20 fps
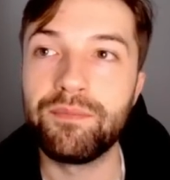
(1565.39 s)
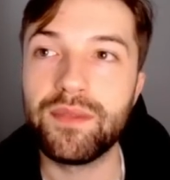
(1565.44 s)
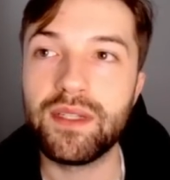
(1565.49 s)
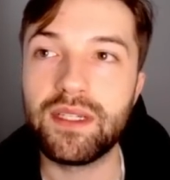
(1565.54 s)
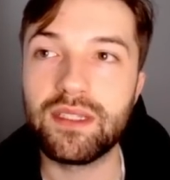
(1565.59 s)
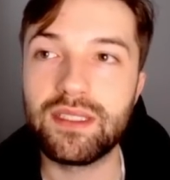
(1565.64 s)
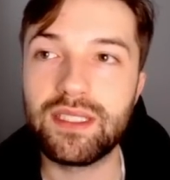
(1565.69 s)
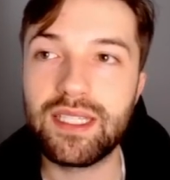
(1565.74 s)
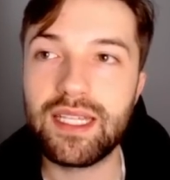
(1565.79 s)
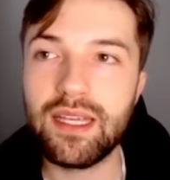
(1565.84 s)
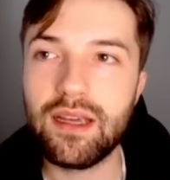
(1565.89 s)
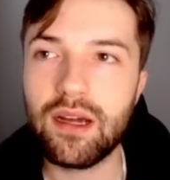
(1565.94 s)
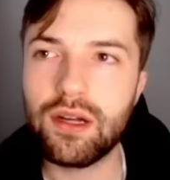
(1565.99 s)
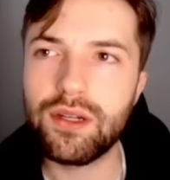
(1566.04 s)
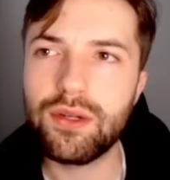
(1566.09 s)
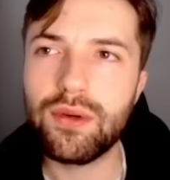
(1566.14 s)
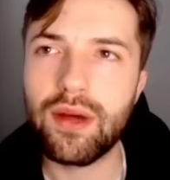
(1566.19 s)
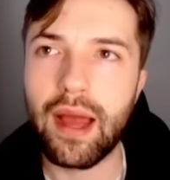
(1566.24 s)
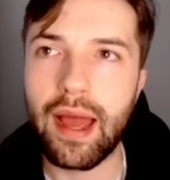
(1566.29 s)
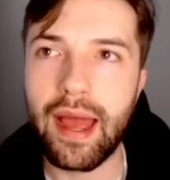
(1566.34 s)
because
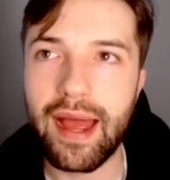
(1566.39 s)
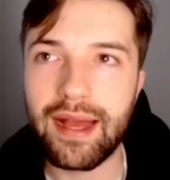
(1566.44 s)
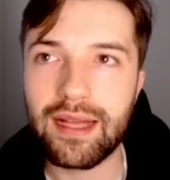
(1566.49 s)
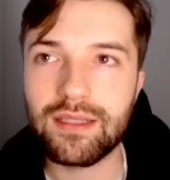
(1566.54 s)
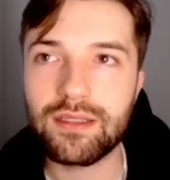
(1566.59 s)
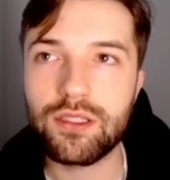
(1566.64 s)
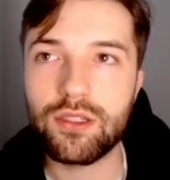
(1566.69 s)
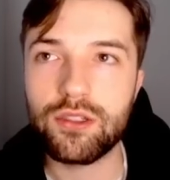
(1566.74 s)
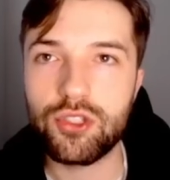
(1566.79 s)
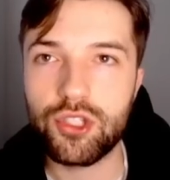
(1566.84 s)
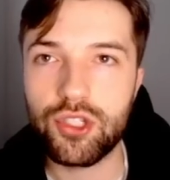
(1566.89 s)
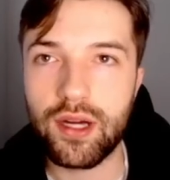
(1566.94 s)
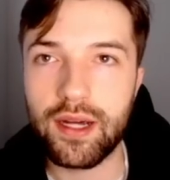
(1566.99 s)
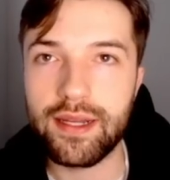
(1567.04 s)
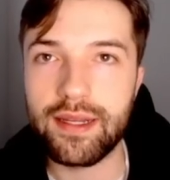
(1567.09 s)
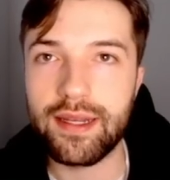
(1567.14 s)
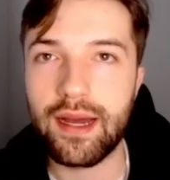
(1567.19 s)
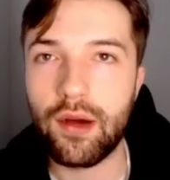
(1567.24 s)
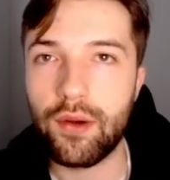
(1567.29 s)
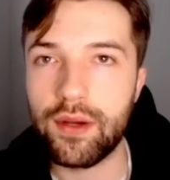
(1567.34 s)
Keanu has
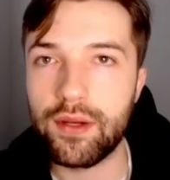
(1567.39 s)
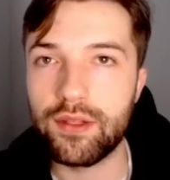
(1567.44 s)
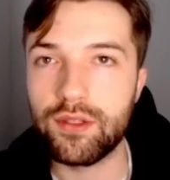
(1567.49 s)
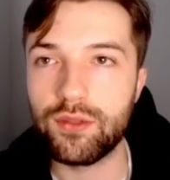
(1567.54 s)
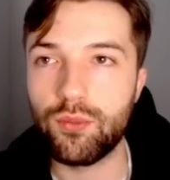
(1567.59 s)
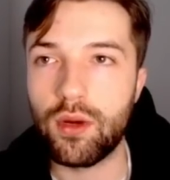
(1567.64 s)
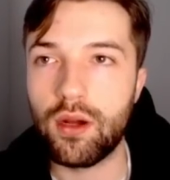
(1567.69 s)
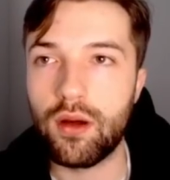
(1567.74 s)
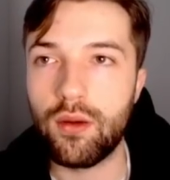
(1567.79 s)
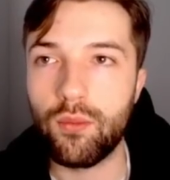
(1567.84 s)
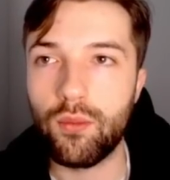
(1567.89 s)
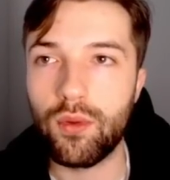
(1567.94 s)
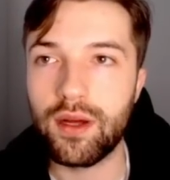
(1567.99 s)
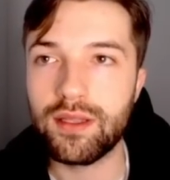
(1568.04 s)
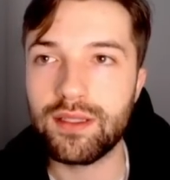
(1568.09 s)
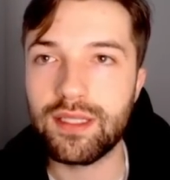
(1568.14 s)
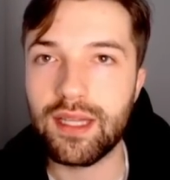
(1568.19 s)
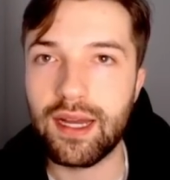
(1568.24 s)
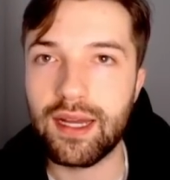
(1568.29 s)
shined out in his one-on-ones.